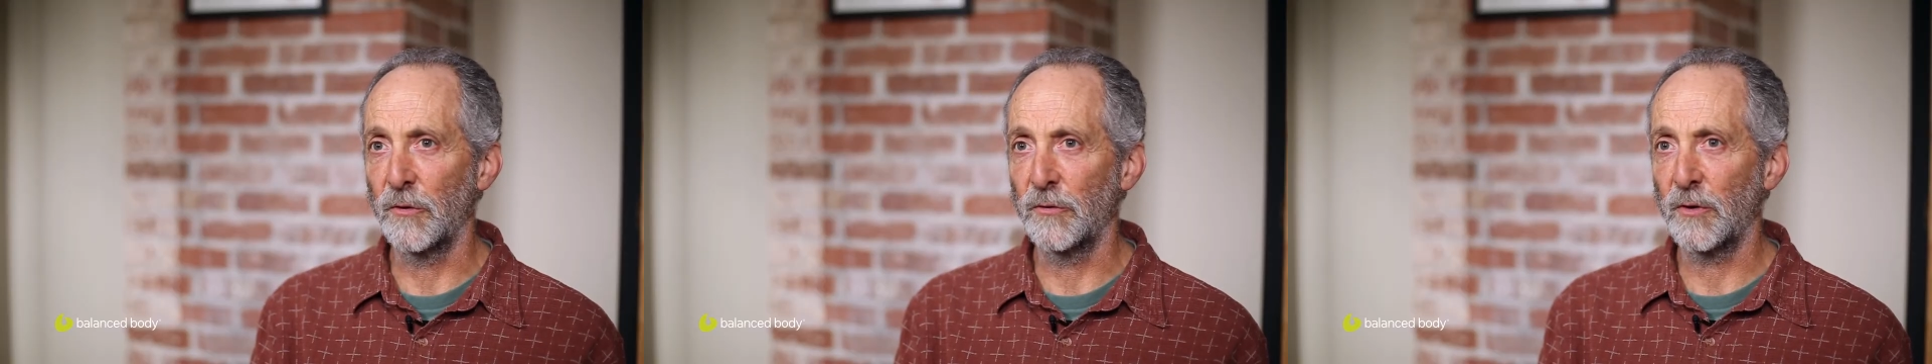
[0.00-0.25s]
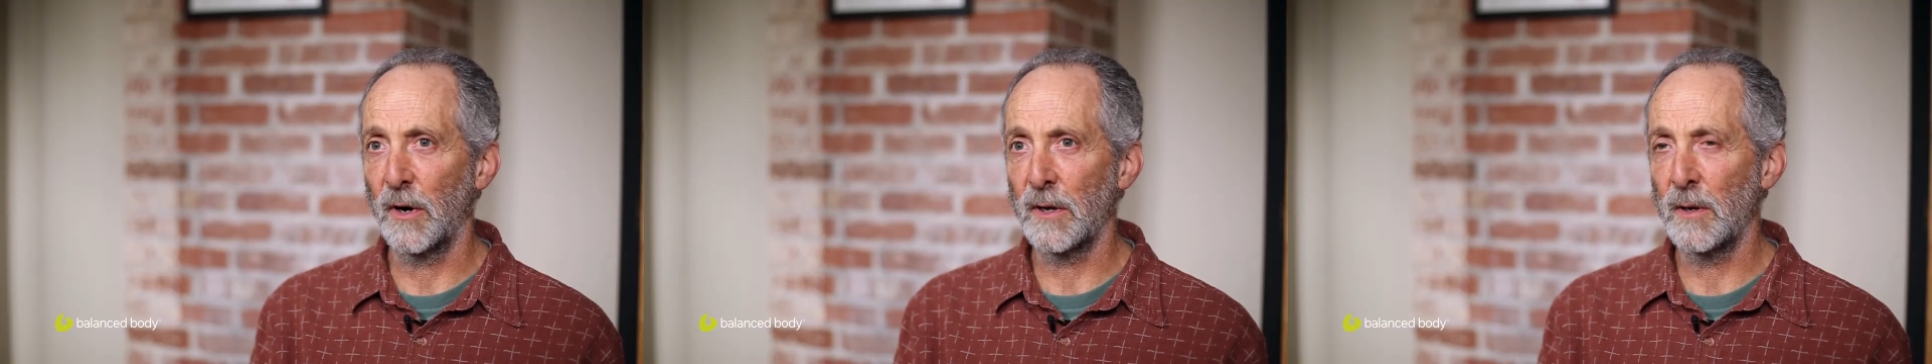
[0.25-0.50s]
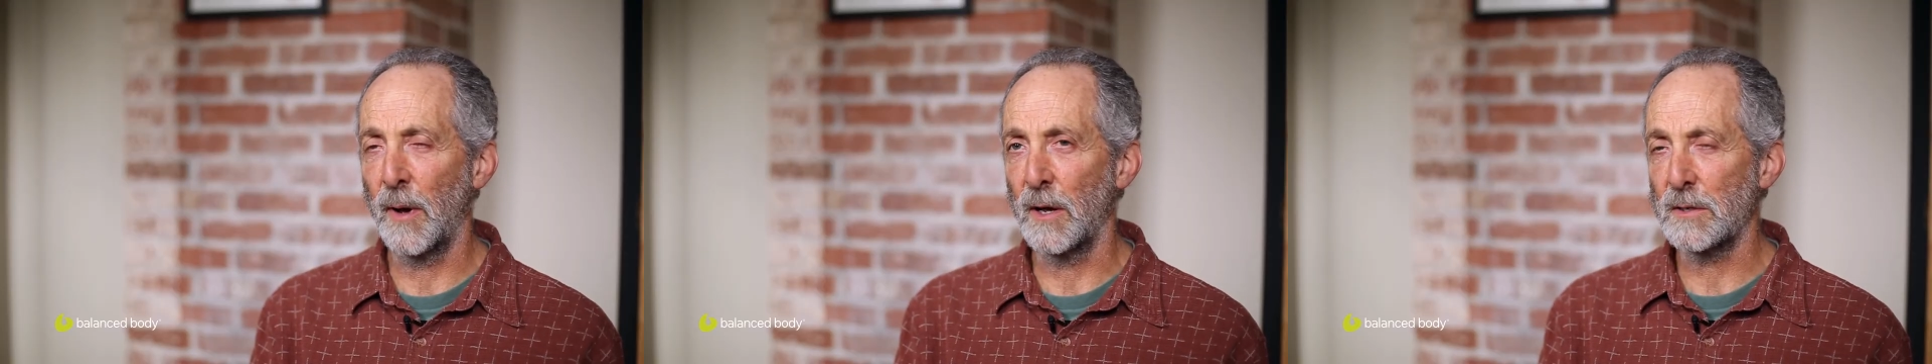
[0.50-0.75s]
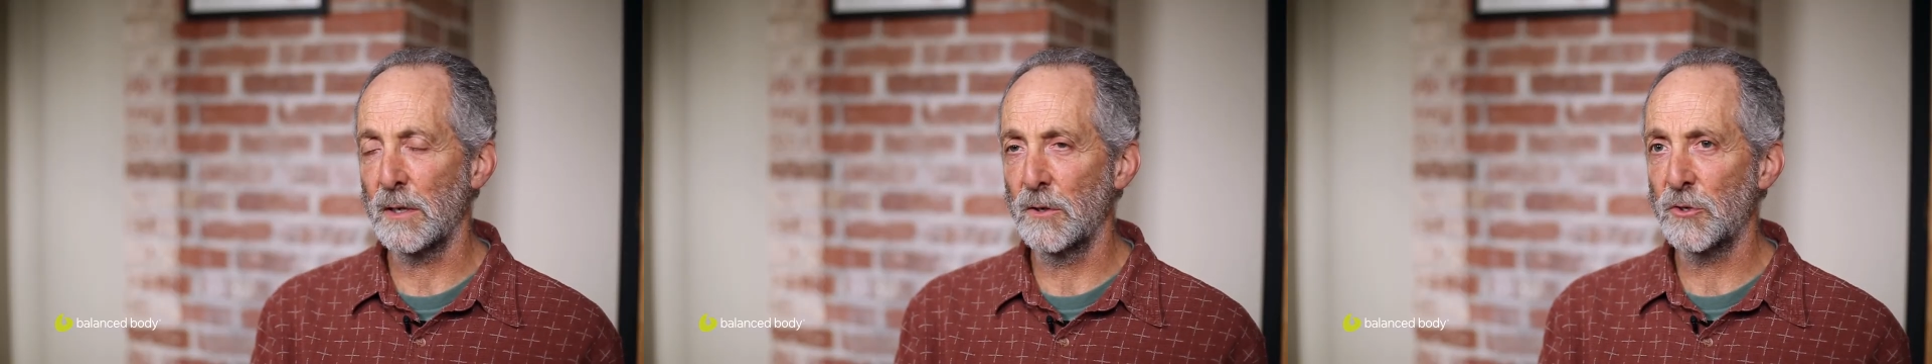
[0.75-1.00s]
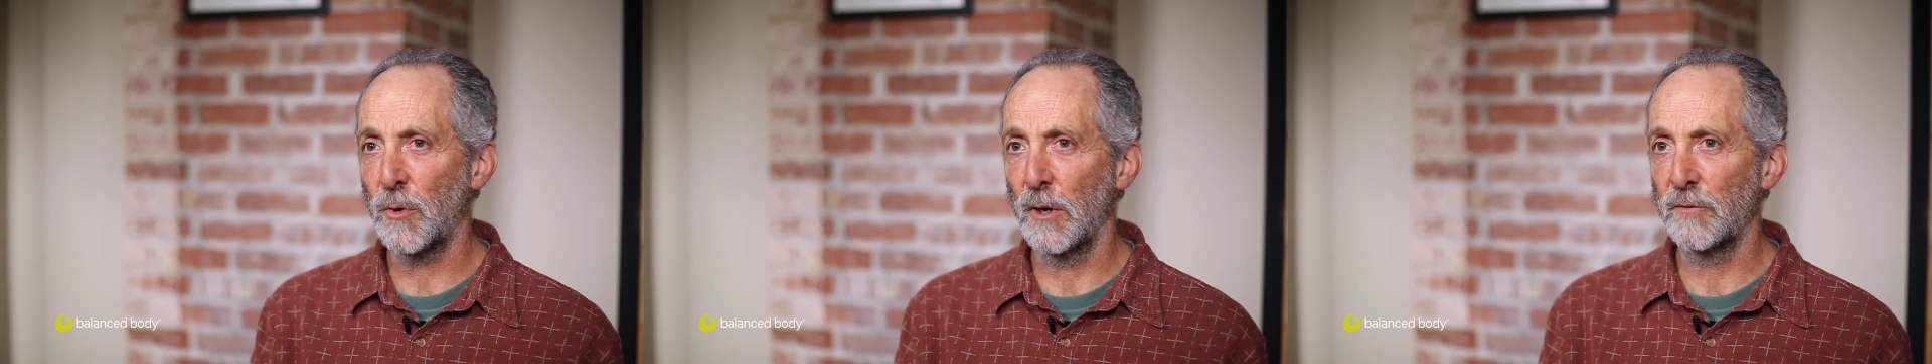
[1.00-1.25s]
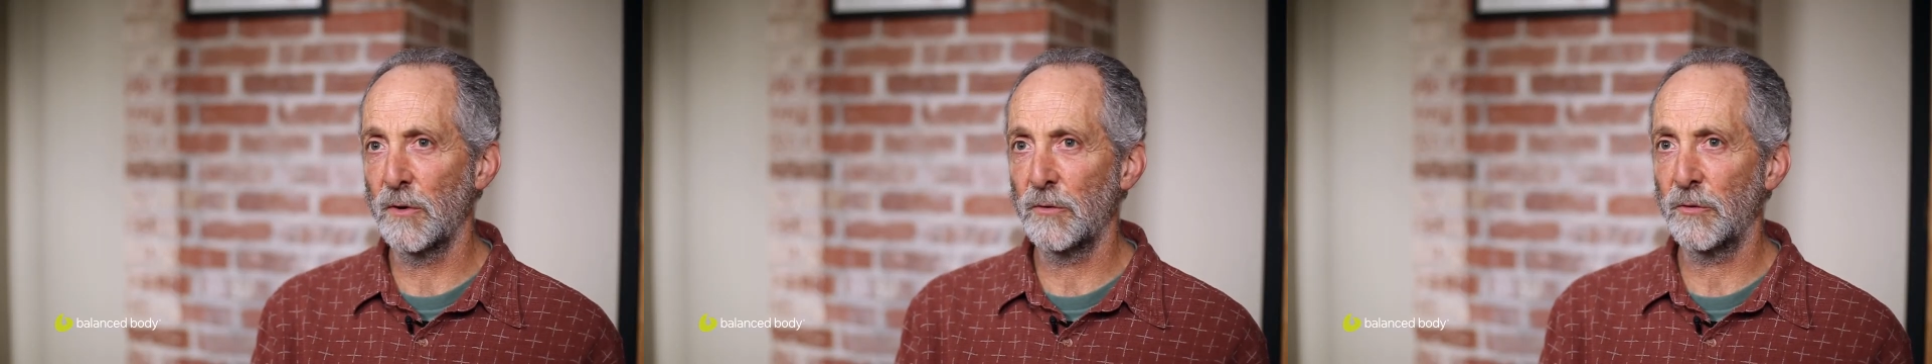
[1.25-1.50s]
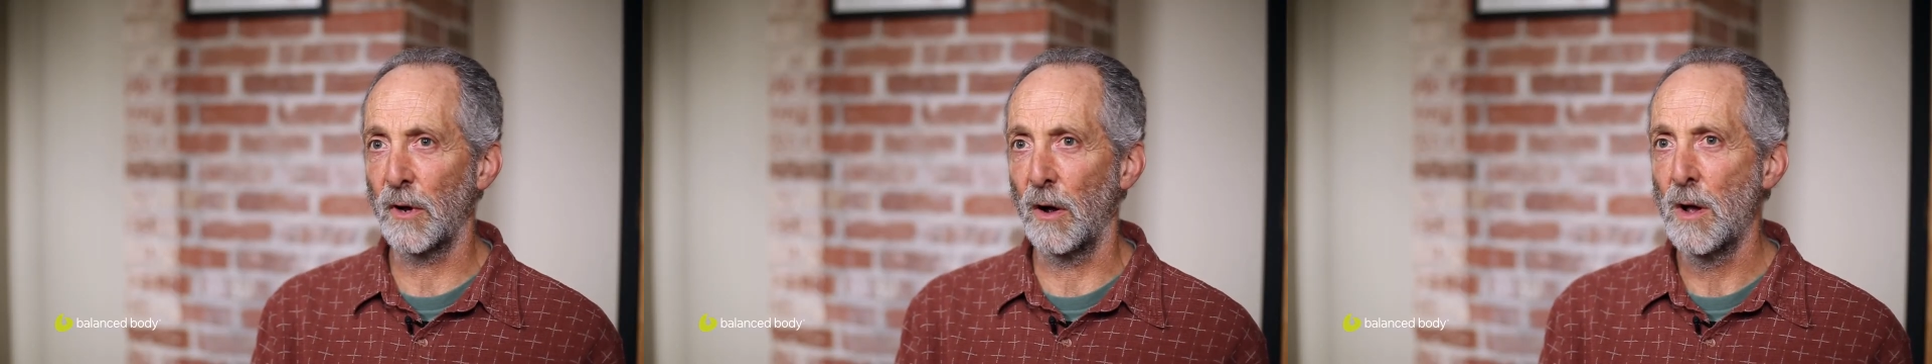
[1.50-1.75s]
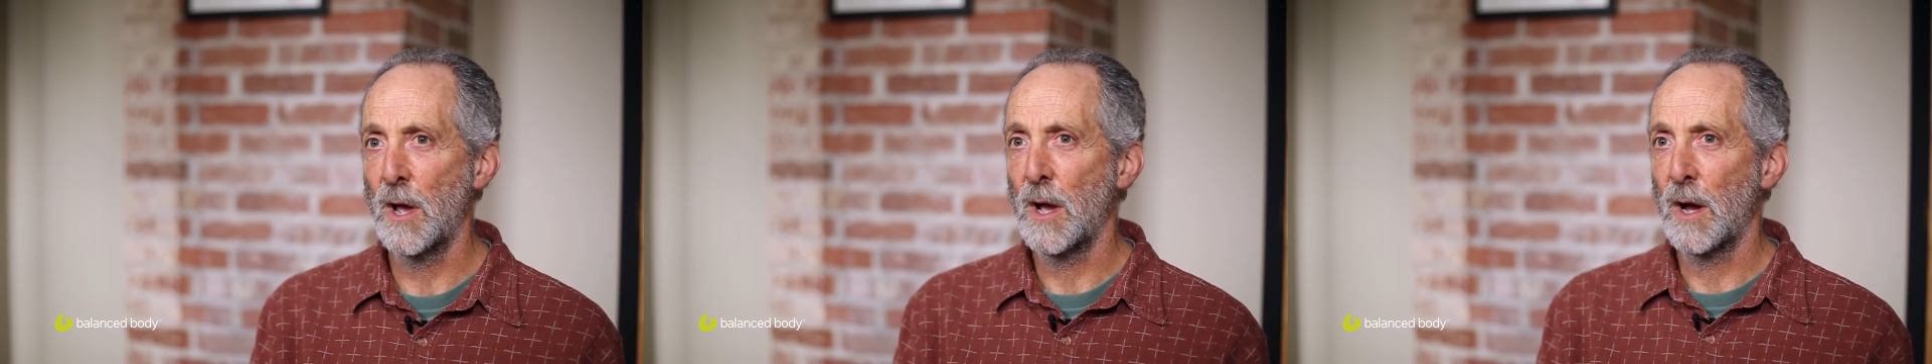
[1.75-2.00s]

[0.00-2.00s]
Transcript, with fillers: So starting about 10 or 12 years ago,